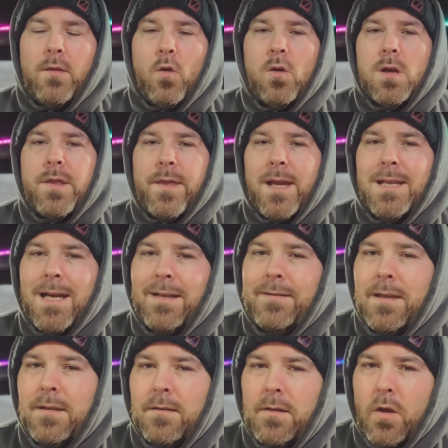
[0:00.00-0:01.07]
the only thing that I
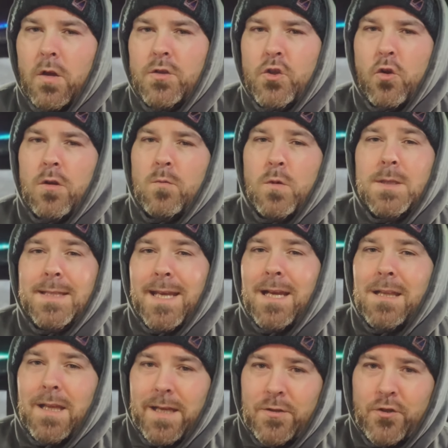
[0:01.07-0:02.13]
didn't touch on was the
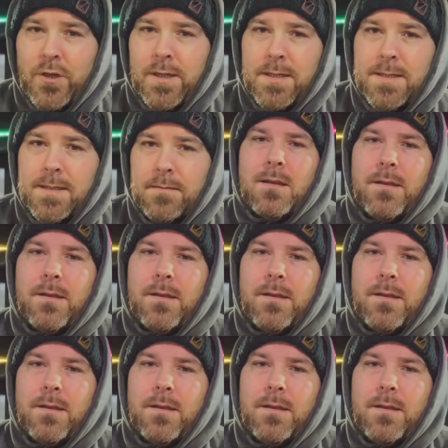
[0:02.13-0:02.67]
electrics.